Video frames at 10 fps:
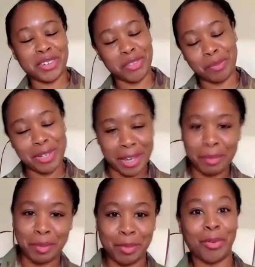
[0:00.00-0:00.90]
of the
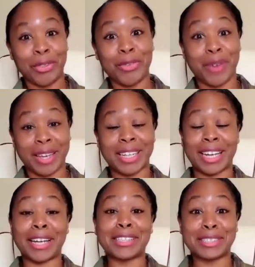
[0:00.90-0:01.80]
pandemic, but more the fact that I
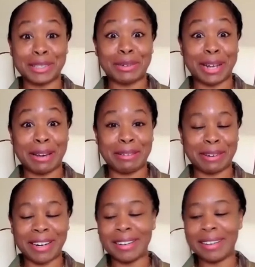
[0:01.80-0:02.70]
got to slow down,
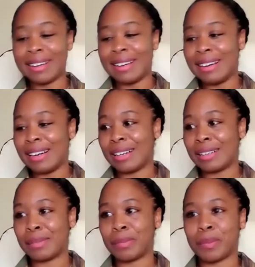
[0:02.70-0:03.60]
right?
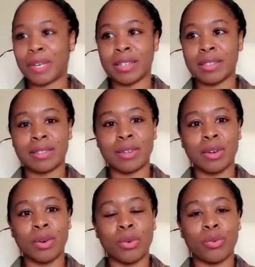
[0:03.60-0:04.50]
Because
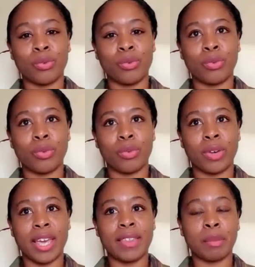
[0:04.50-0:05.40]

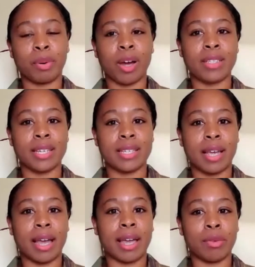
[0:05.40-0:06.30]
in the process,
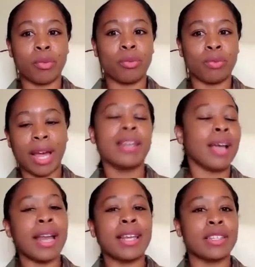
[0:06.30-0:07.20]
I
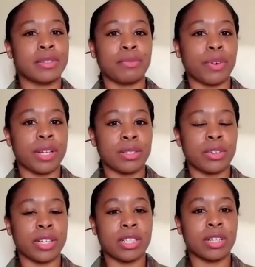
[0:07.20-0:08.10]
needed some friends,
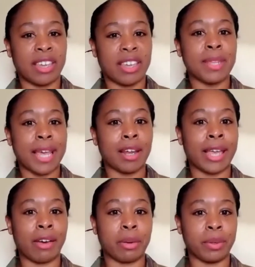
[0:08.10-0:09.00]
right, to give me that
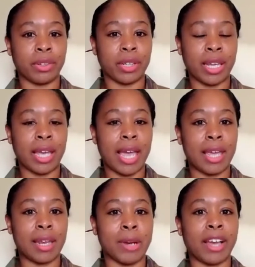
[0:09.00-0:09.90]
accountability.
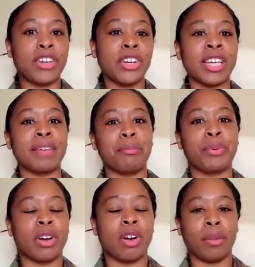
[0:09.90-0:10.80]
And I couldn't
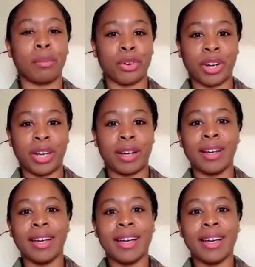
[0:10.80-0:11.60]
put it all on Maria